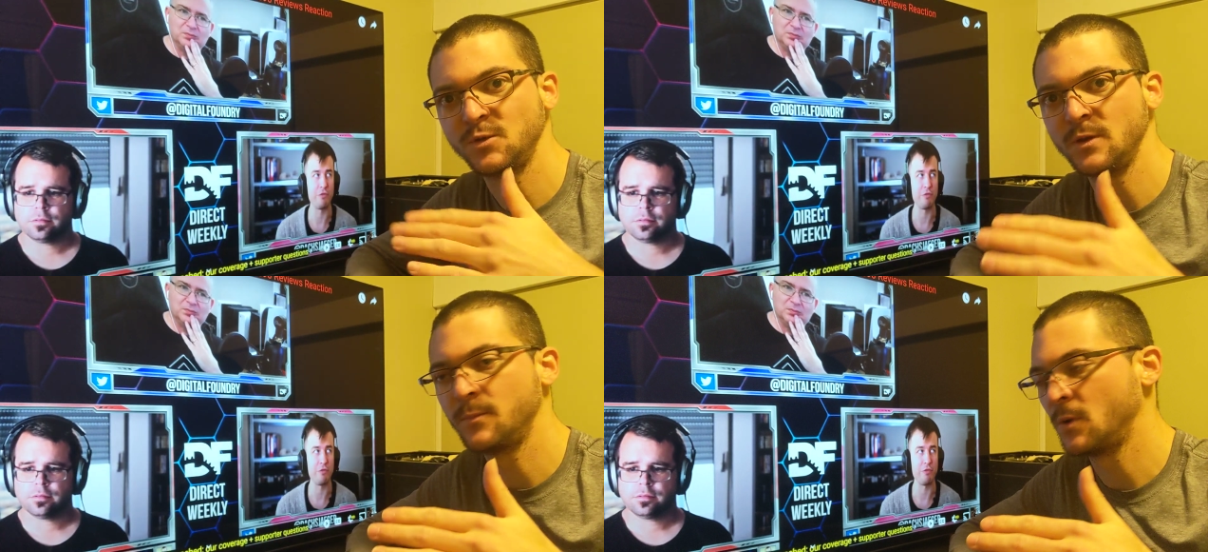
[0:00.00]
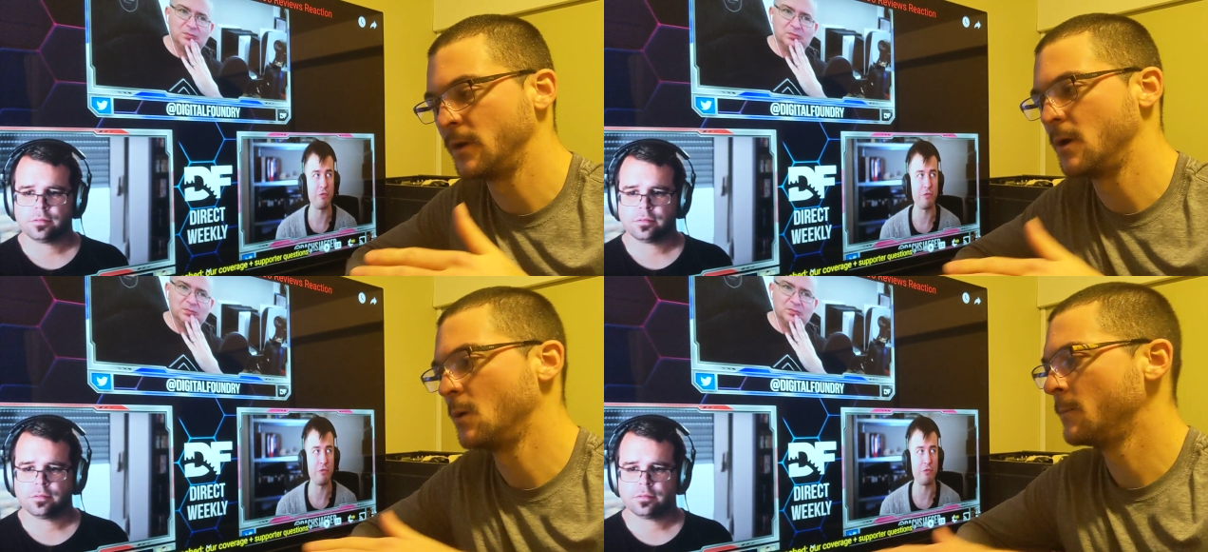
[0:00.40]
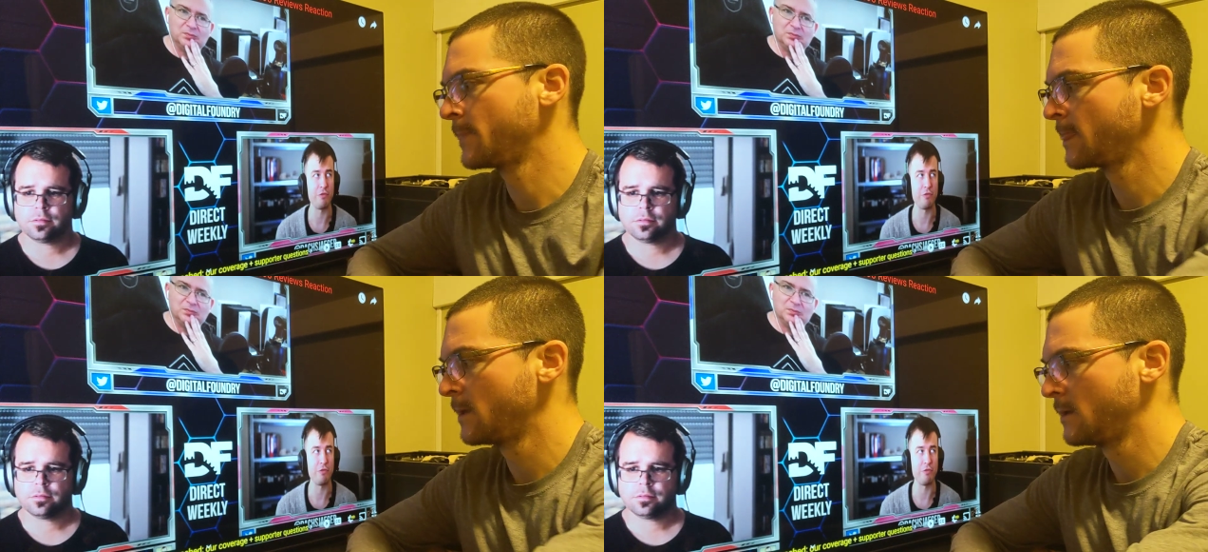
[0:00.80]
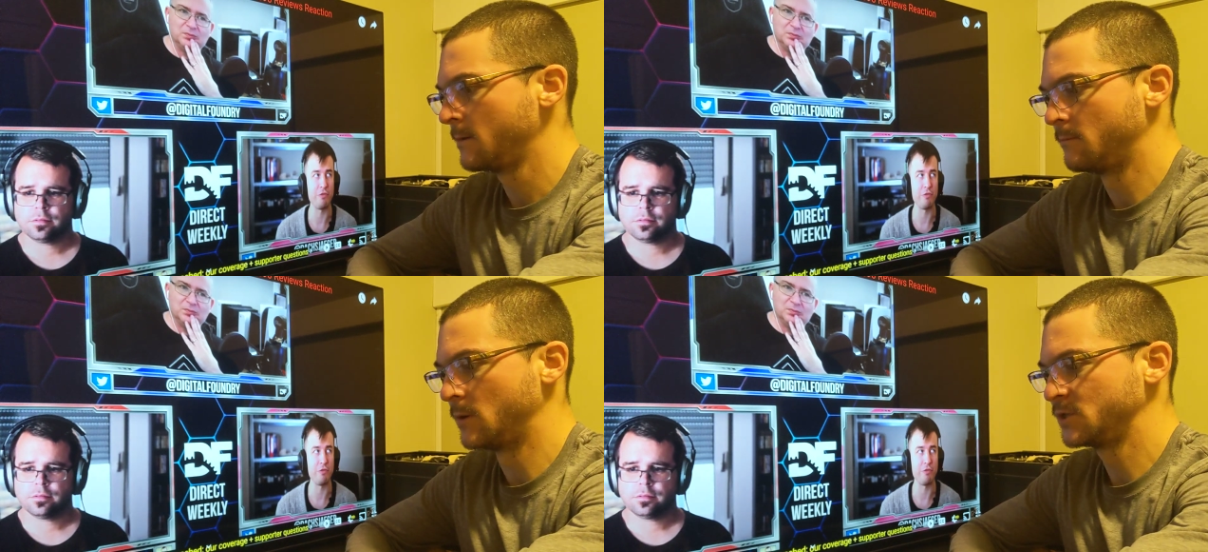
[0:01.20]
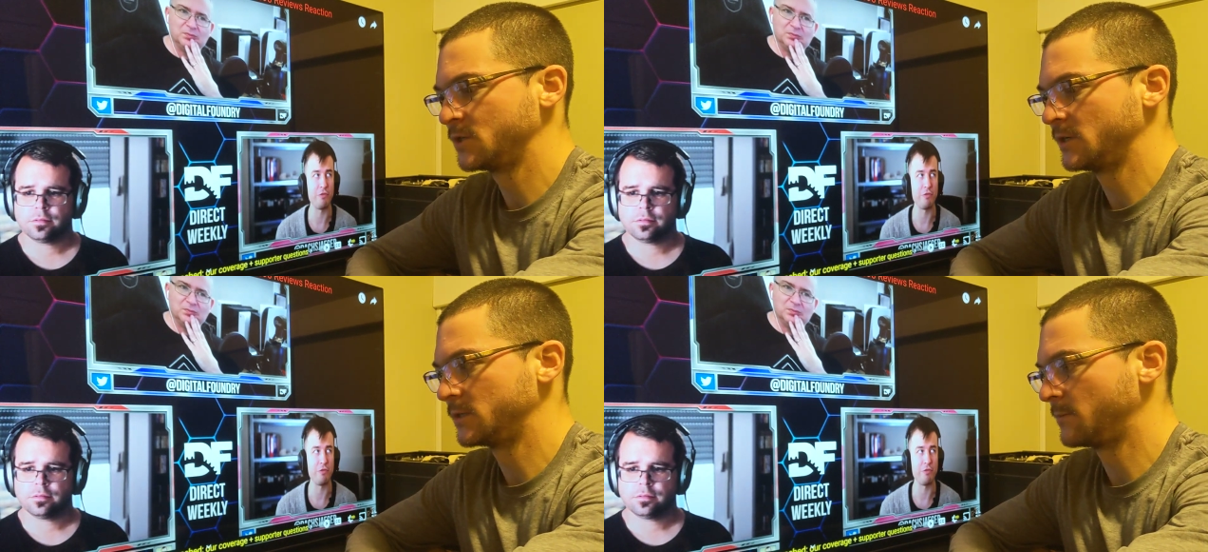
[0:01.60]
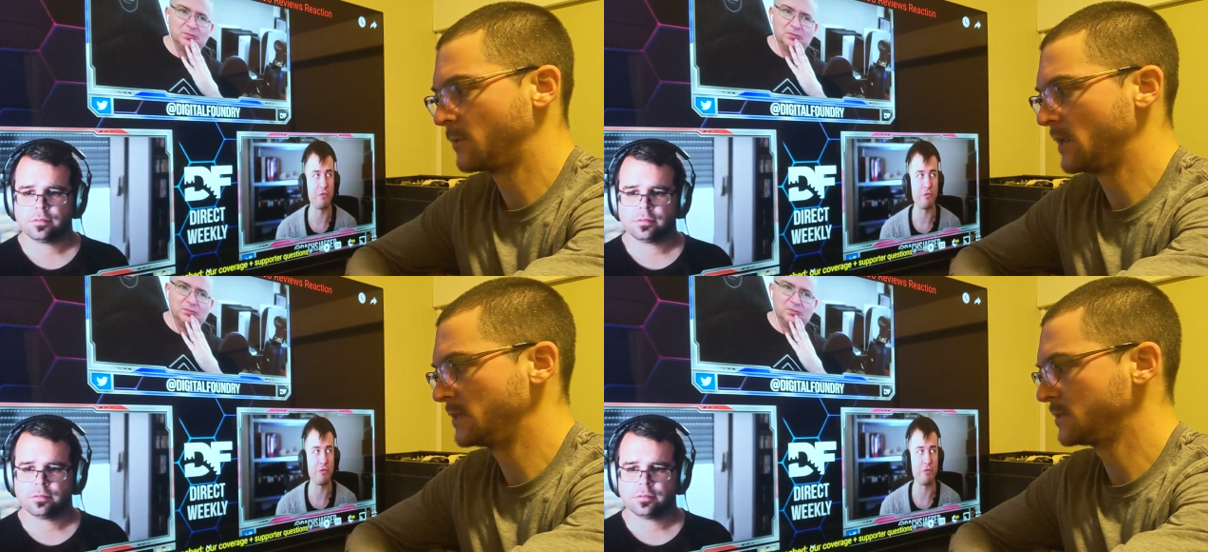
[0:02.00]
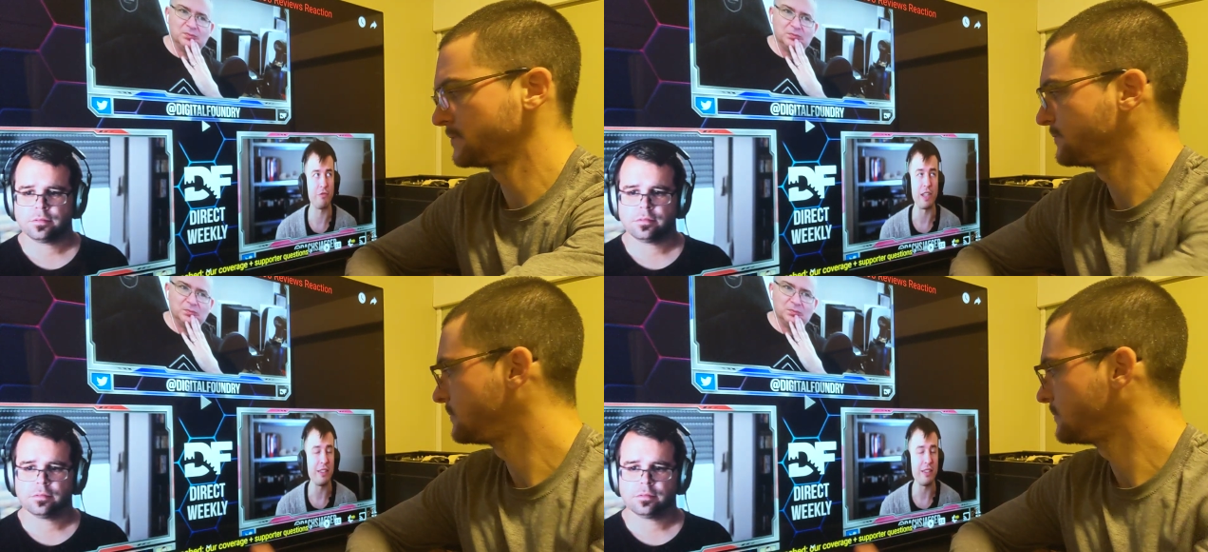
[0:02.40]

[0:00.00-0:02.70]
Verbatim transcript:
Speaker 1: 3.0 motion interpolation.